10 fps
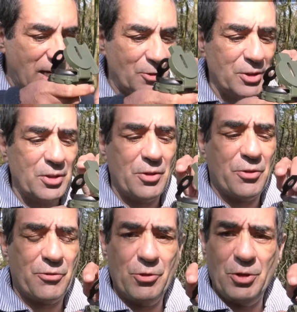down
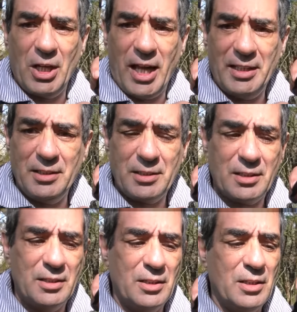through the
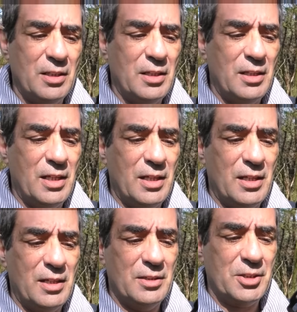lens.
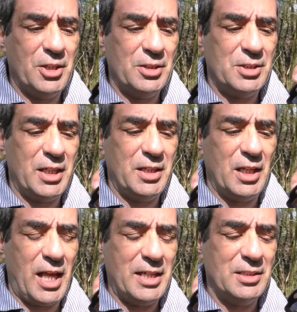So you can see
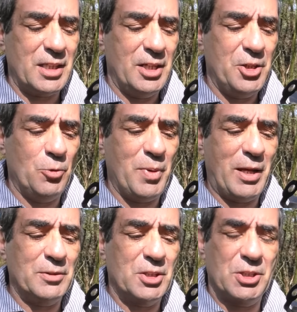the lens, and you'll be
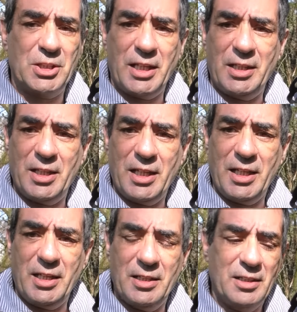able to see
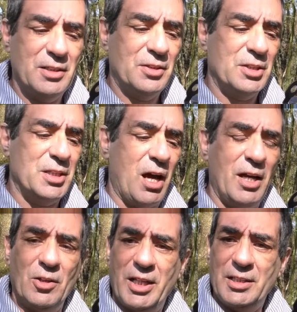the
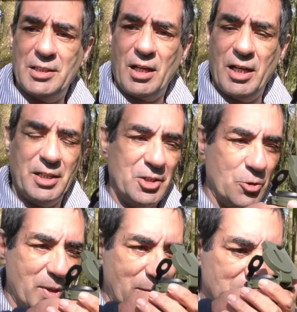dial inside, and
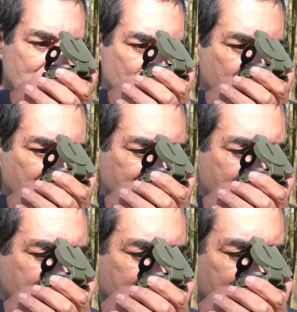you'll be able to
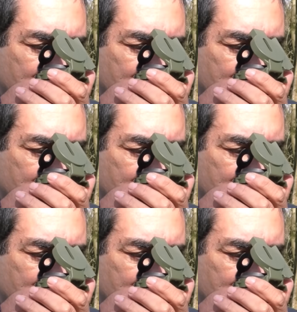read